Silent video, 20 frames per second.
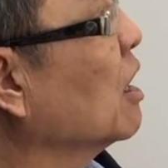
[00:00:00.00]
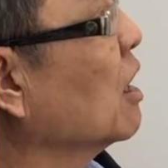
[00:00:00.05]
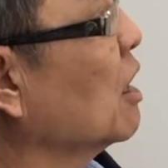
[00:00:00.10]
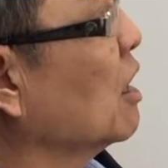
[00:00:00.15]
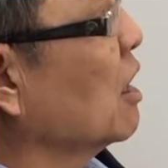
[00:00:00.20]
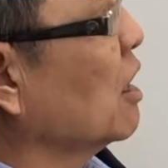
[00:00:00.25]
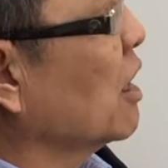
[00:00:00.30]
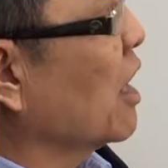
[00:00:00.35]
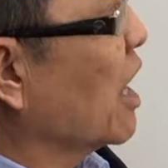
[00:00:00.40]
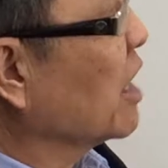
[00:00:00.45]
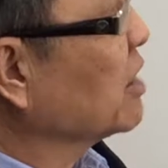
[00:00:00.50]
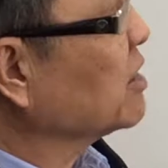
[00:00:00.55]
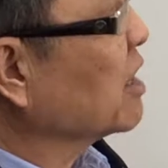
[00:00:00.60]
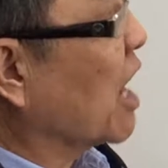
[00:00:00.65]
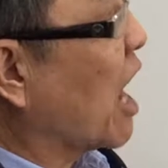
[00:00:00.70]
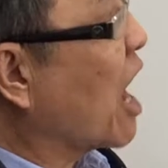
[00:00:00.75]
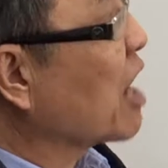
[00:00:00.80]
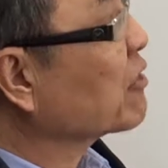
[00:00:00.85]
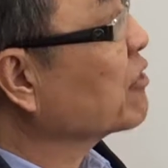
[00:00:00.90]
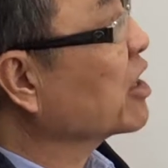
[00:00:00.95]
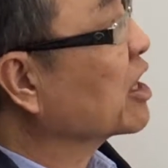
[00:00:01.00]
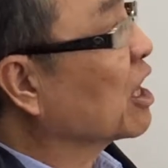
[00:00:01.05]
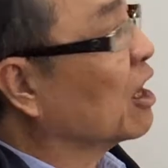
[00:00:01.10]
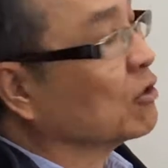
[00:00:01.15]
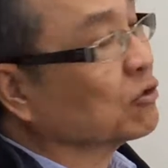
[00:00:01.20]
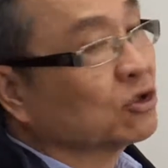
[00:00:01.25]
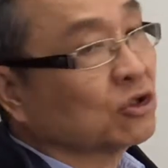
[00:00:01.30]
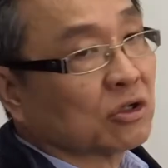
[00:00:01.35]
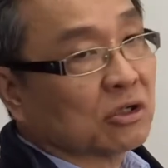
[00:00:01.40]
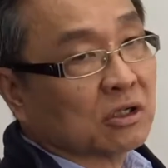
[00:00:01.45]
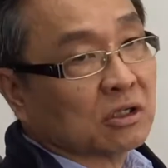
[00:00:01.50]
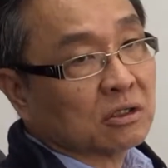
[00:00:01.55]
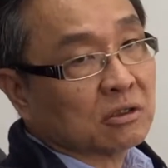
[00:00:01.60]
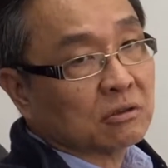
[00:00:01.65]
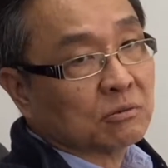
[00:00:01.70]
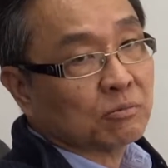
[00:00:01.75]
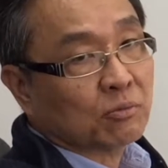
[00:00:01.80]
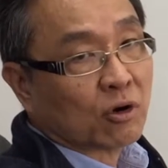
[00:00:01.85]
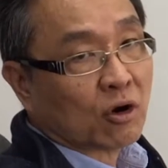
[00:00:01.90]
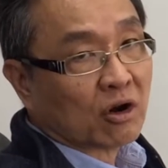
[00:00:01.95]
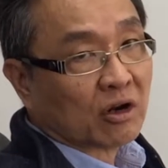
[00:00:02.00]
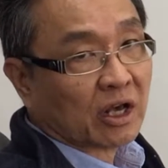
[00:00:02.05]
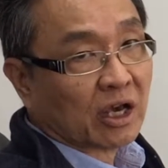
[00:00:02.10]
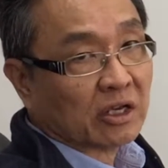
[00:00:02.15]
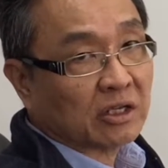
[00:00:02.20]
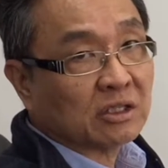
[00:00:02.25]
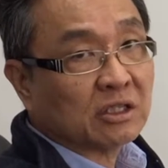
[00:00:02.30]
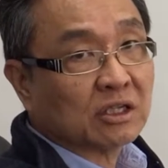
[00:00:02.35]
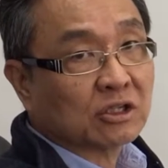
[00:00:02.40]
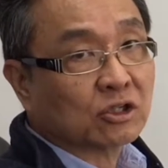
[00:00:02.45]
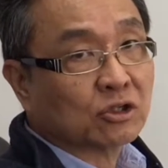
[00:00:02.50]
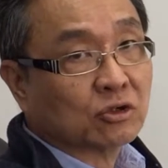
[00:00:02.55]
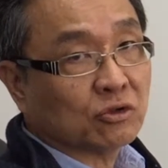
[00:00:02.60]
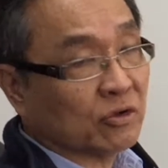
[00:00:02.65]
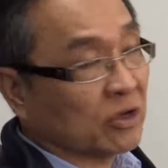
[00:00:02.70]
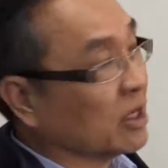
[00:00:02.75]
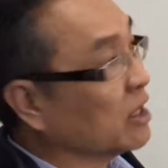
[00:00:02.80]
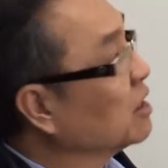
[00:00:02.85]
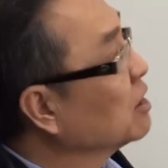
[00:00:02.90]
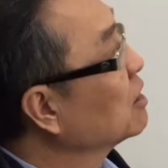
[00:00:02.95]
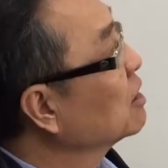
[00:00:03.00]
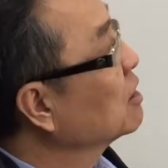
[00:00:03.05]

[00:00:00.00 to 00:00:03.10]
uh, and the agricultural product industry.